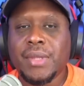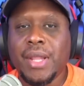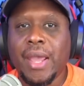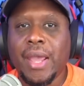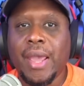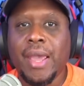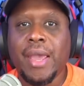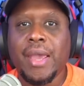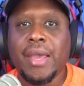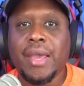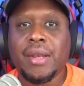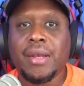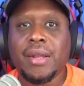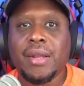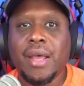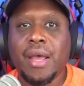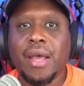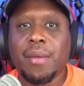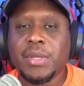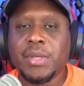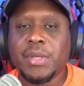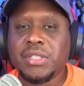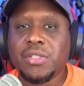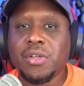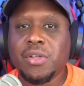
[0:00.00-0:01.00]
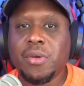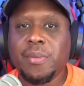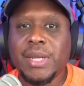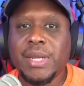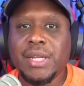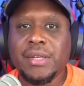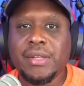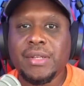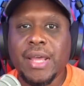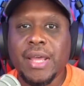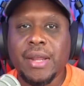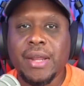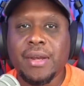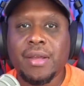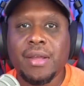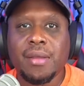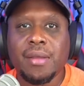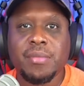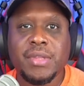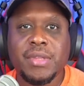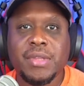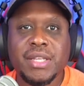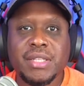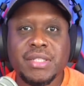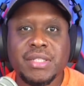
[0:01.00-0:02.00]
And I'm assuming
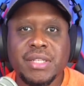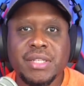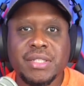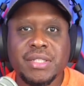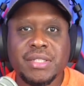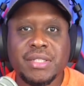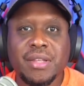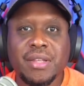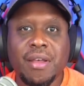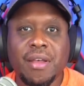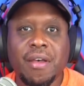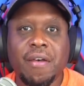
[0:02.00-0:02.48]
that this is